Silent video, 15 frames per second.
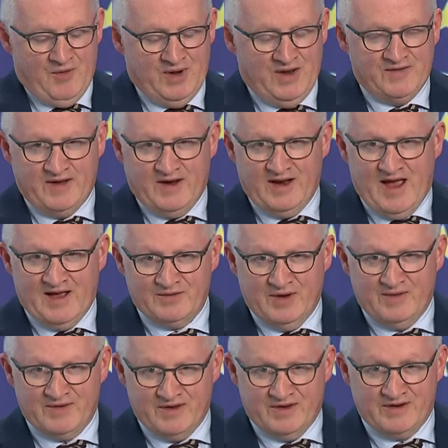when he was here last week
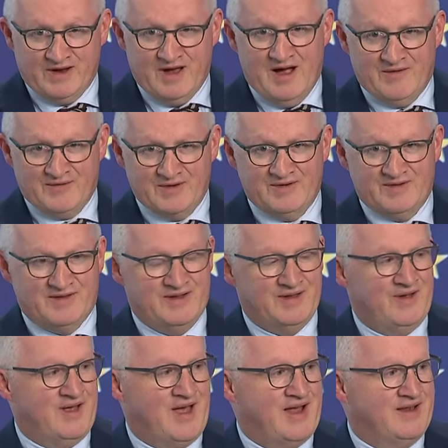for the other conference, you
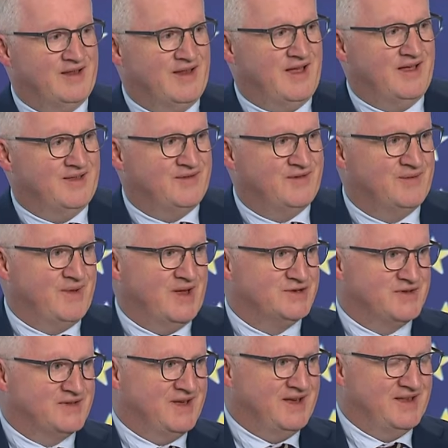know, had some
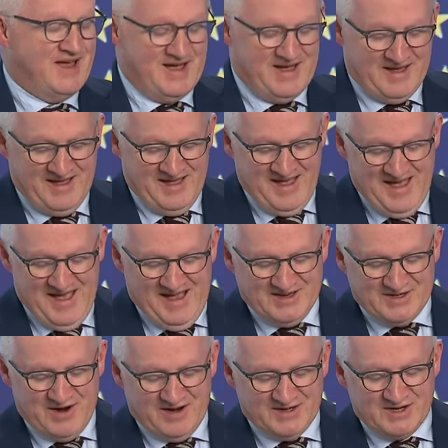interesting
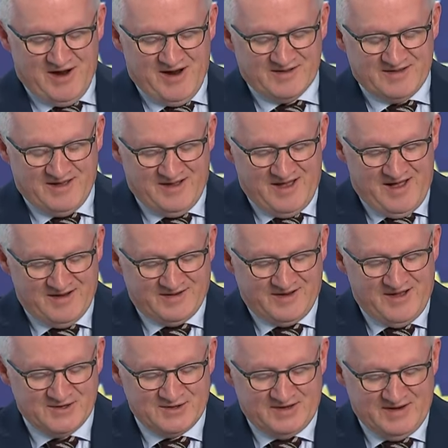charts on
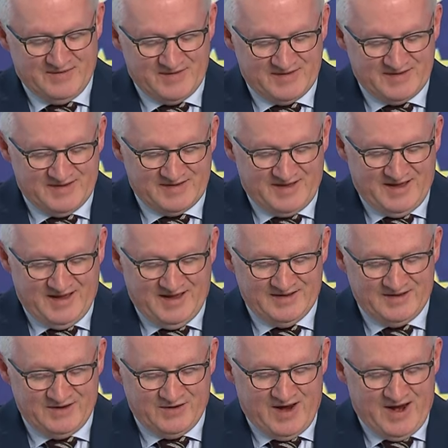country differences in
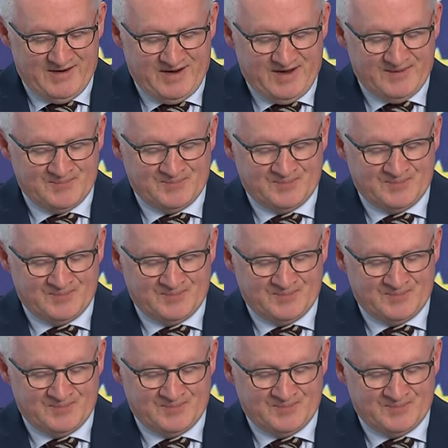the euro area.